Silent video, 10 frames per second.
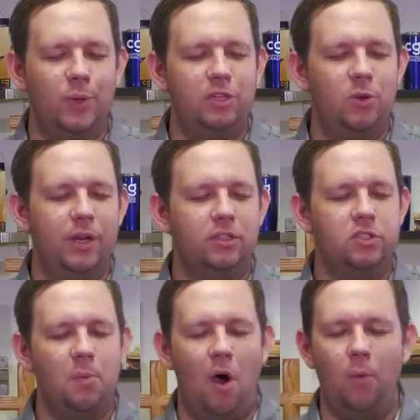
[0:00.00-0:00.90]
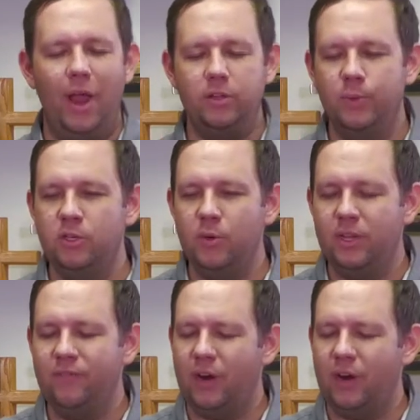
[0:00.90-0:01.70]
We do it in small ways. We do it in